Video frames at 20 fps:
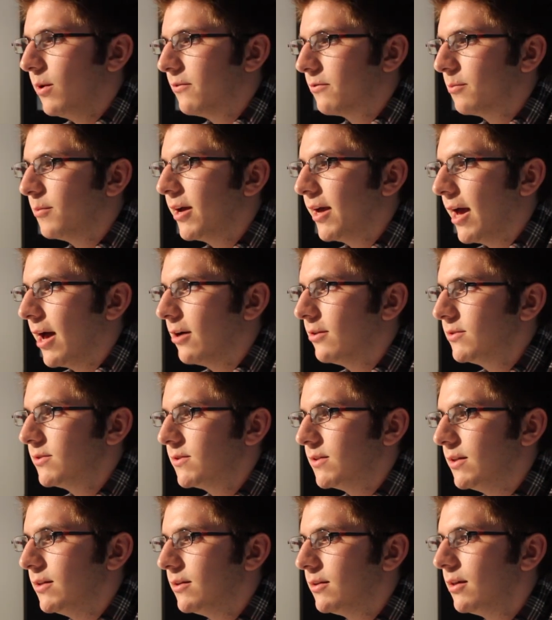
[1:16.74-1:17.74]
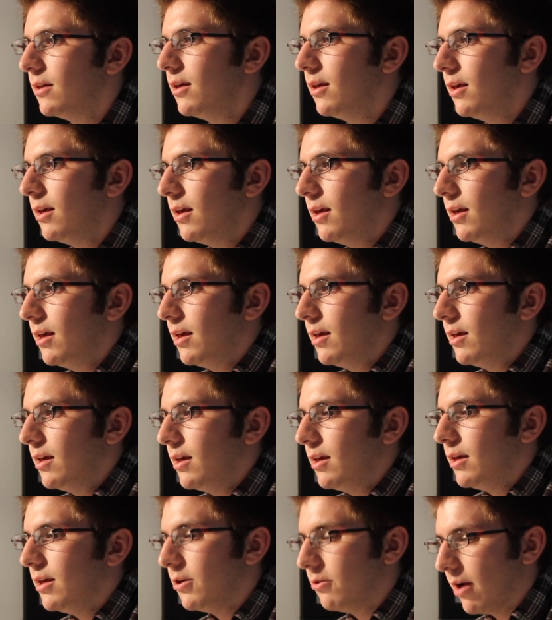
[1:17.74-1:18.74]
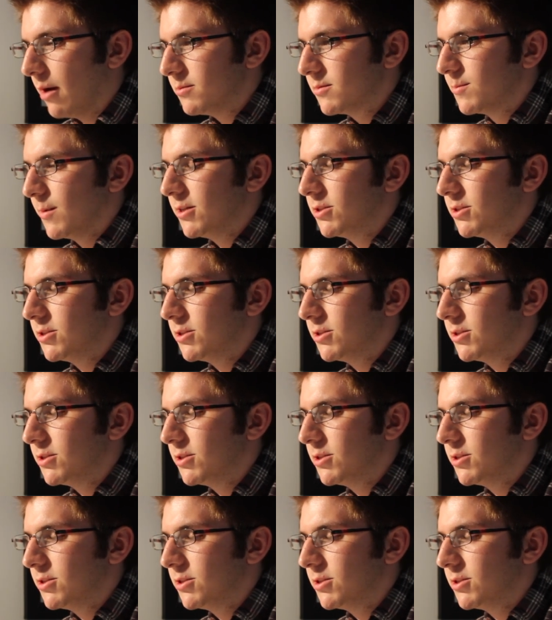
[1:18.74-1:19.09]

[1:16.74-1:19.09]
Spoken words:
away from my house, and he grabs